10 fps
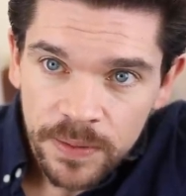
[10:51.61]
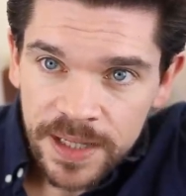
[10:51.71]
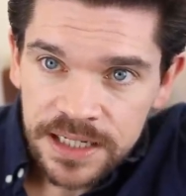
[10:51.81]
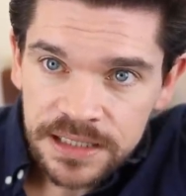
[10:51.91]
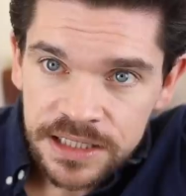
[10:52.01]
I mean,
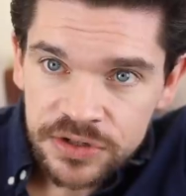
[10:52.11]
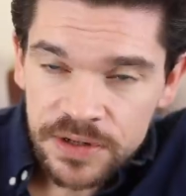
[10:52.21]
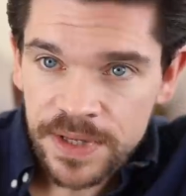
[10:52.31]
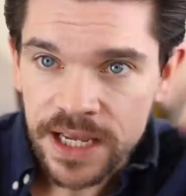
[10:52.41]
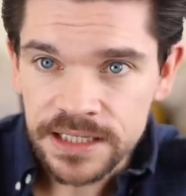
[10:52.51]
that's in
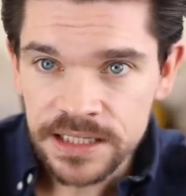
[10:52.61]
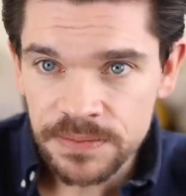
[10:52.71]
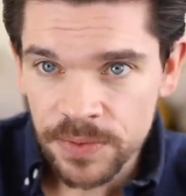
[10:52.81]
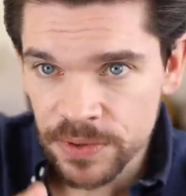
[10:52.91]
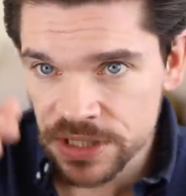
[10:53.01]
extreme cases,
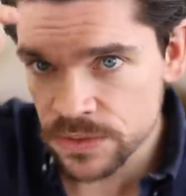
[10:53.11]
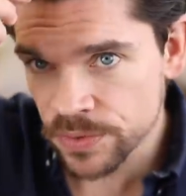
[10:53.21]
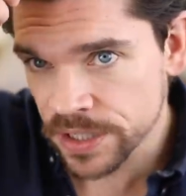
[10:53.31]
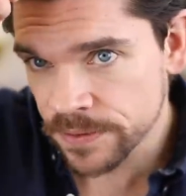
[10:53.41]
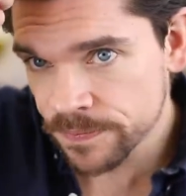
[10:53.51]
but we just
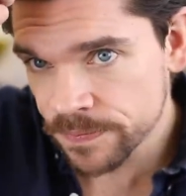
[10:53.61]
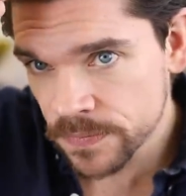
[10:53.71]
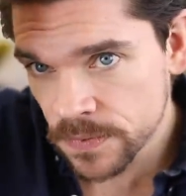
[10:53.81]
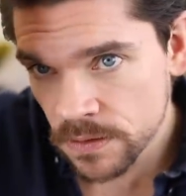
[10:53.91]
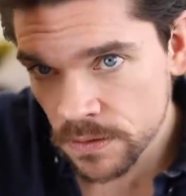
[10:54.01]
wanna
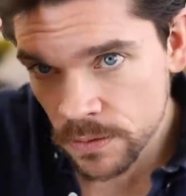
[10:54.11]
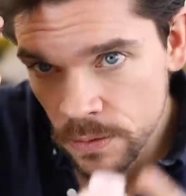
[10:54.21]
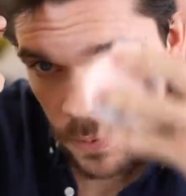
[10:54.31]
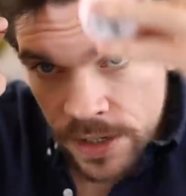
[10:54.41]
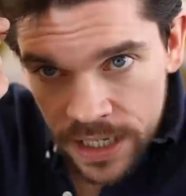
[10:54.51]

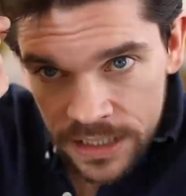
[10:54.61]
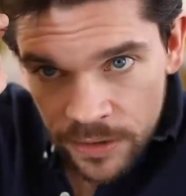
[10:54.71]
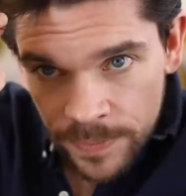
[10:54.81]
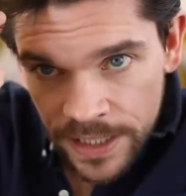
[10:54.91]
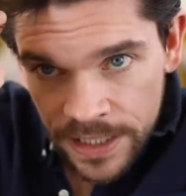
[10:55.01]
work a
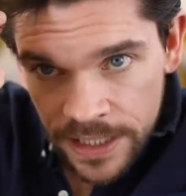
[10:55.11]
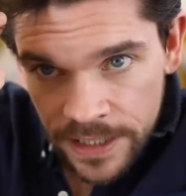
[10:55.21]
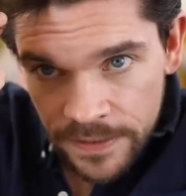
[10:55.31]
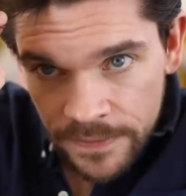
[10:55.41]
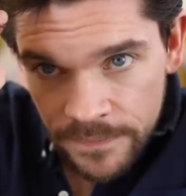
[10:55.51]
little bit in here.